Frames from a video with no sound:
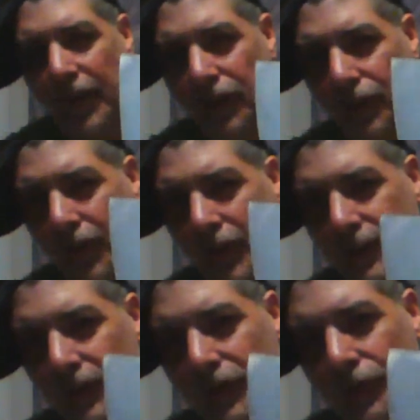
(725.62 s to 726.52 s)
don't
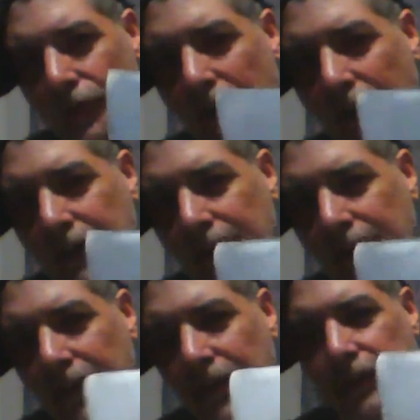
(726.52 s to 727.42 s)
like these cracked
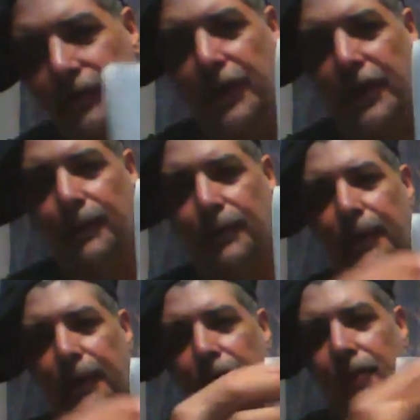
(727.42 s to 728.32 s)
frames,
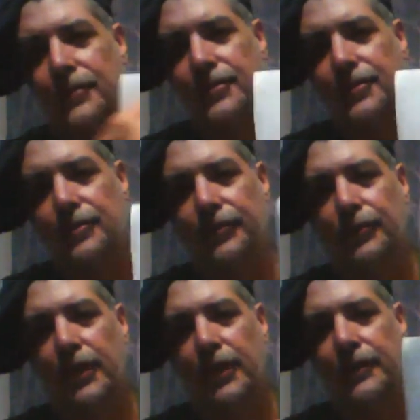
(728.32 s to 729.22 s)
maybe I'll just use
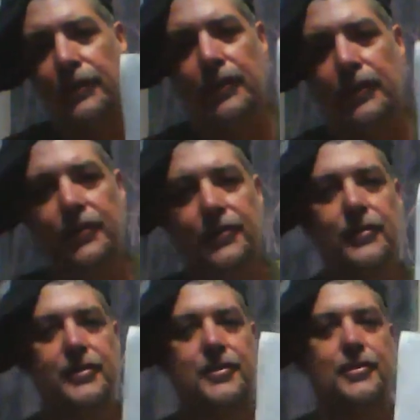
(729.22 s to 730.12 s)
regular
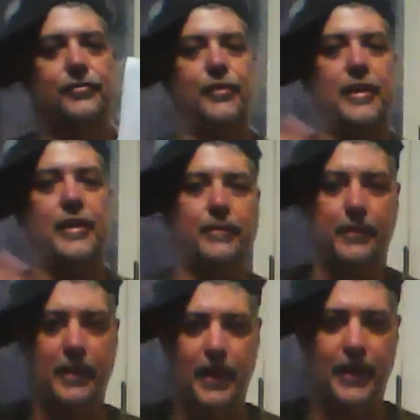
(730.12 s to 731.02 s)
traditional frames
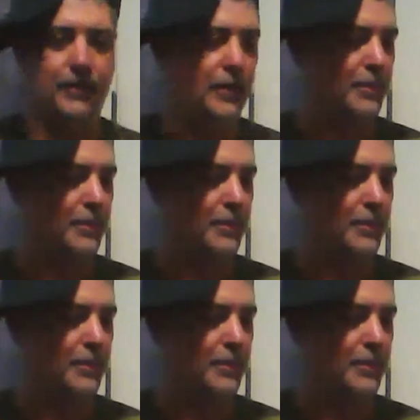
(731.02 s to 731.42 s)
behind them in the